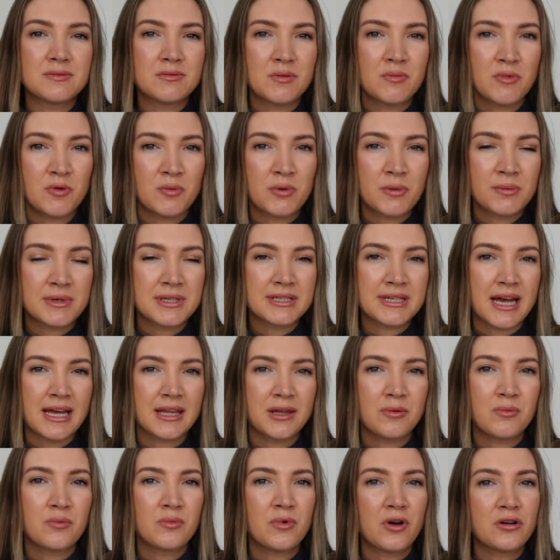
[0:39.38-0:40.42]
one will probably take
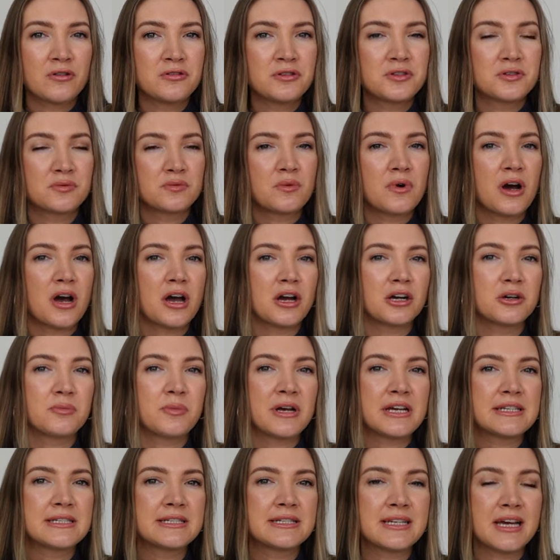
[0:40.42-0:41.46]
the most work,
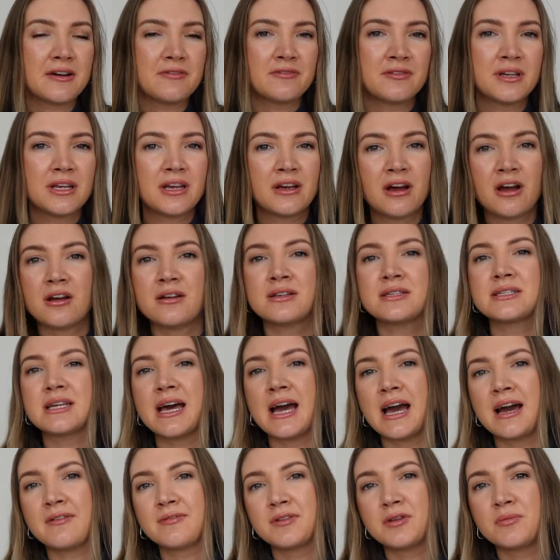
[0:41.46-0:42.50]
but it's definitely going to
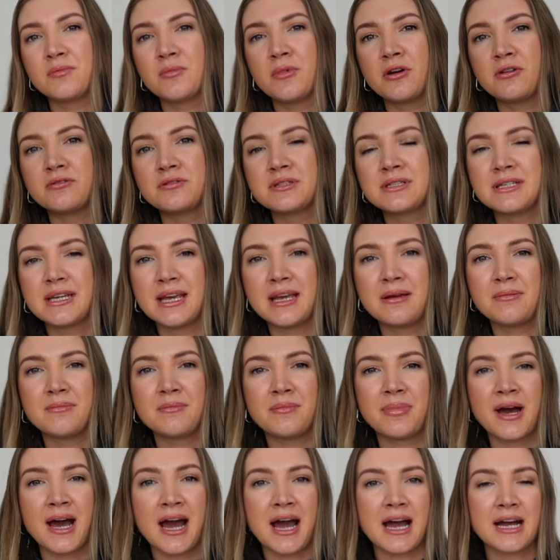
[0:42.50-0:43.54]
have the most
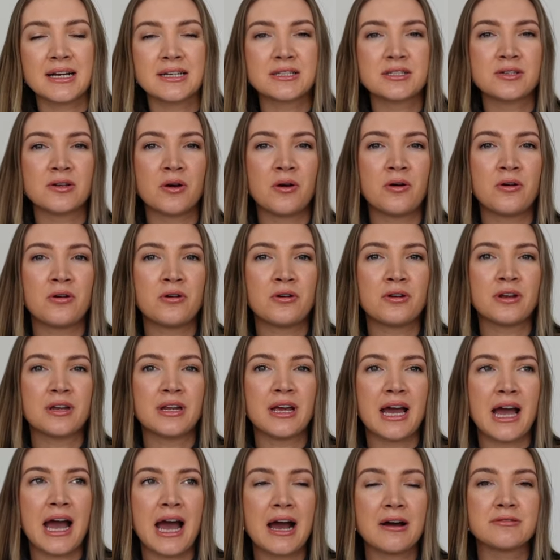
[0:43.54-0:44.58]
impact on
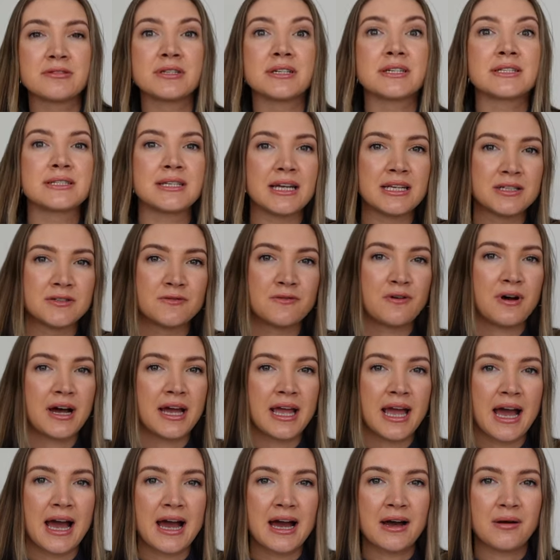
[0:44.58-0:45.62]
how successful I
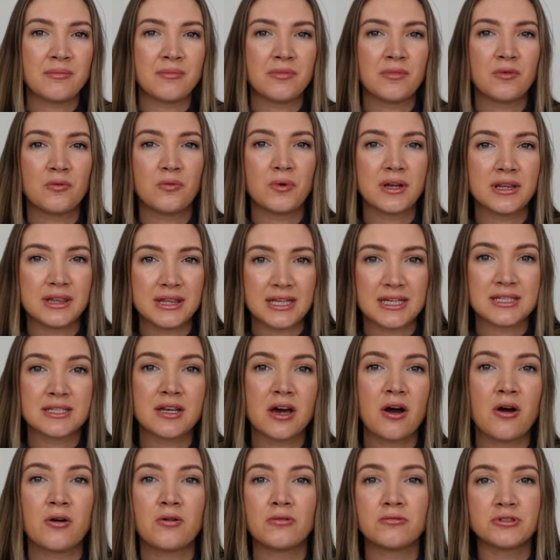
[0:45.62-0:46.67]
am with this
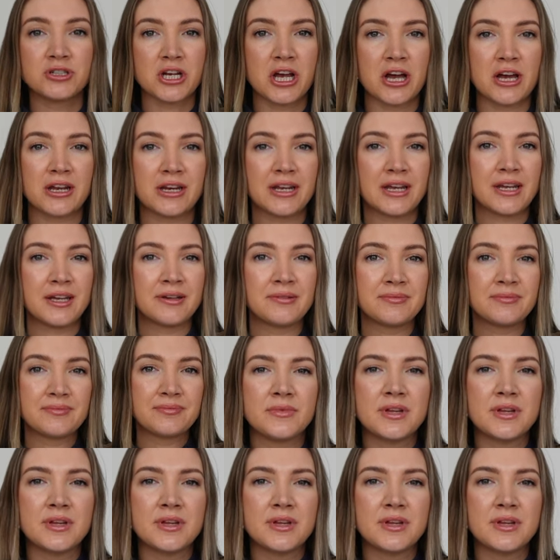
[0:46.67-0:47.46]
whole journey.